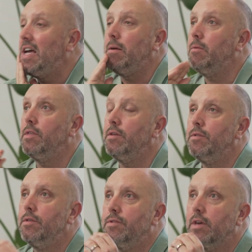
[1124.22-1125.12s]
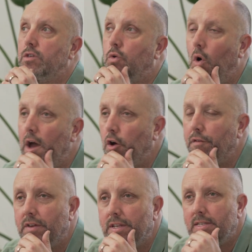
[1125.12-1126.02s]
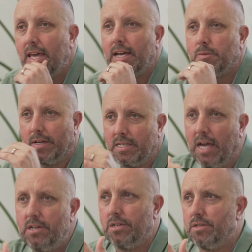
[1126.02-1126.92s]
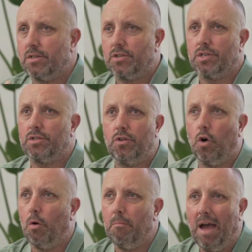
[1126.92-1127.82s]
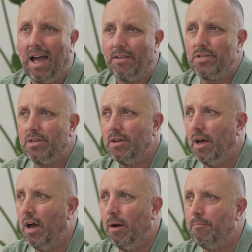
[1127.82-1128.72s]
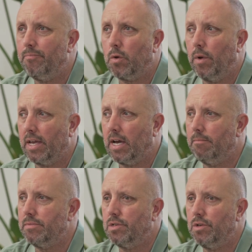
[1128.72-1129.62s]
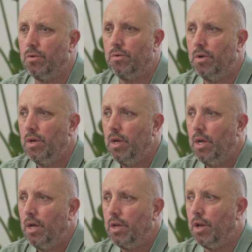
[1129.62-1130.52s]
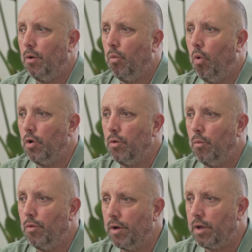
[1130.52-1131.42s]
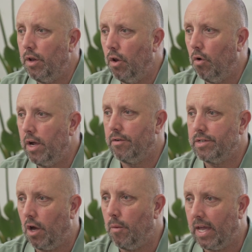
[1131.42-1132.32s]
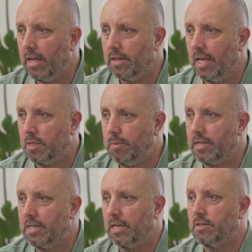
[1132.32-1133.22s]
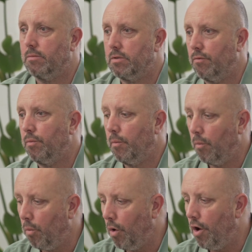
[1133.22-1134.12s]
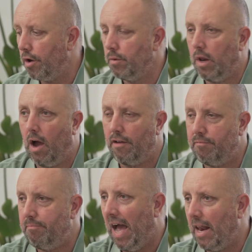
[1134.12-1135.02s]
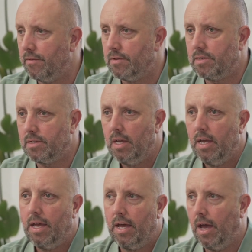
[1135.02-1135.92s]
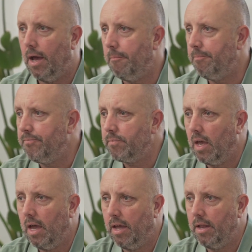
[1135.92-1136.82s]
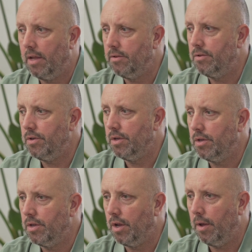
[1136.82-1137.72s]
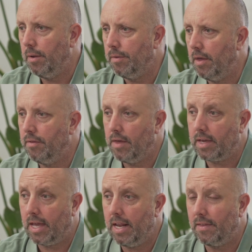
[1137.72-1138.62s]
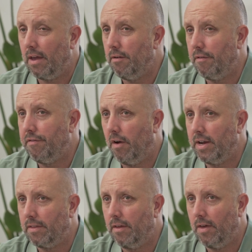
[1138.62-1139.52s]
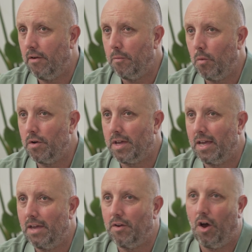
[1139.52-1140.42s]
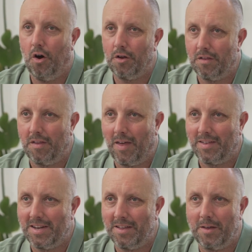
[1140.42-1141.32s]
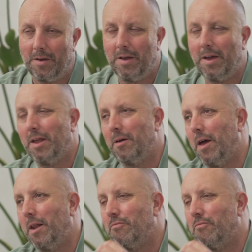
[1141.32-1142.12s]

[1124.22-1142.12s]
there's quite often the expectations are just not matched when it comes to, what the lawyer is going in expecting in terms of work-life balance. And they're getting there and finding that they're working even harder than they did at a